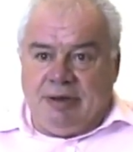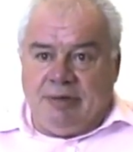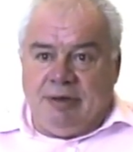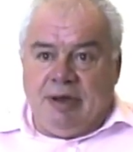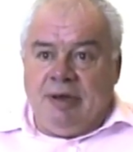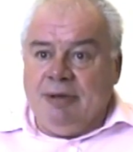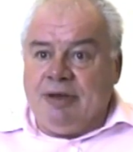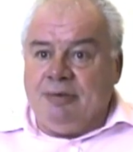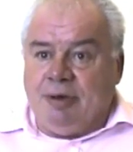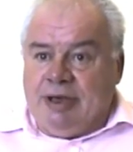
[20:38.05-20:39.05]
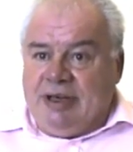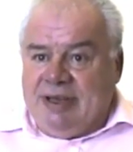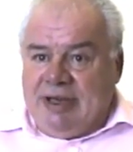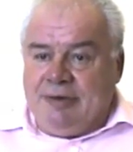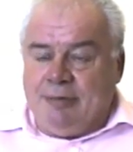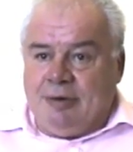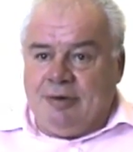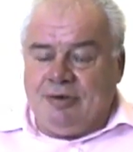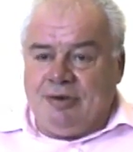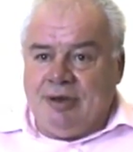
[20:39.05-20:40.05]
you know, because what they did
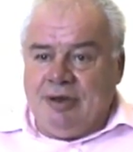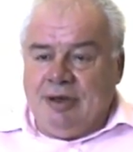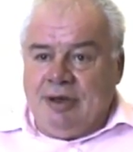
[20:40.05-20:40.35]
was